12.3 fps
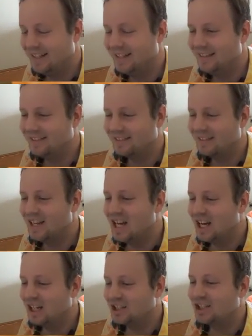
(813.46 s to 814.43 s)
It is
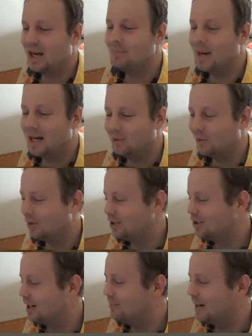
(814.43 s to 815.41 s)

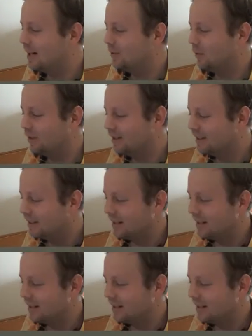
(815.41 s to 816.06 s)
shamano, shamano.